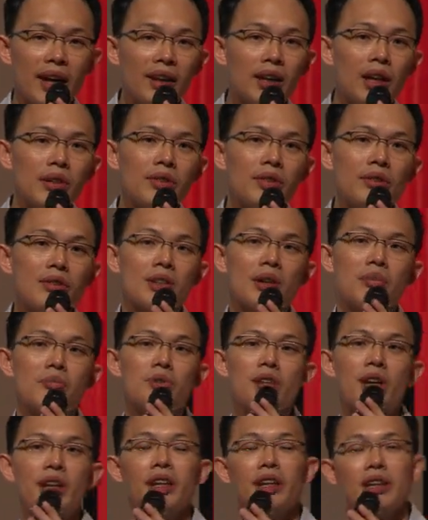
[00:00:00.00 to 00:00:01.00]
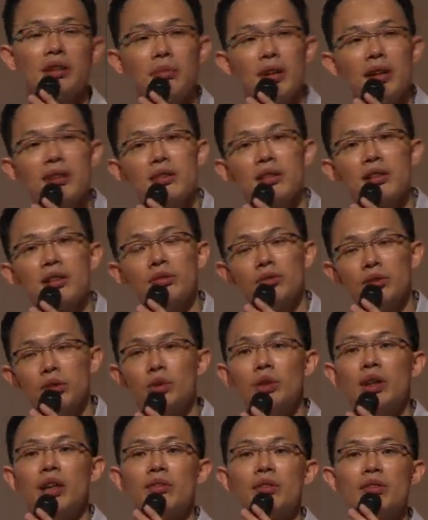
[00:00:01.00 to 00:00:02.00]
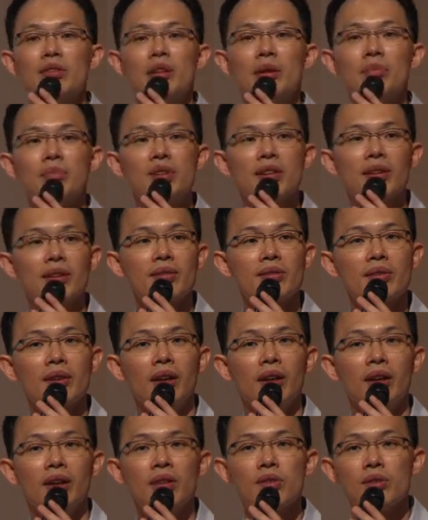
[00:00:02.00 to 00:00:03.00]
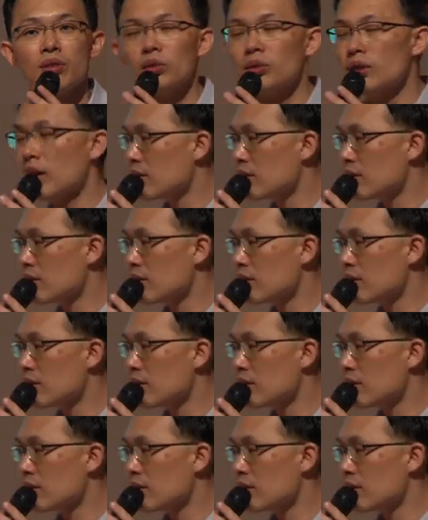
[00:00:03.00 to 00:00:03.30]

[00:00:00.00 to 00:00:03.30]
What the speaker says: N-level subject and a basket of O-level subjects. So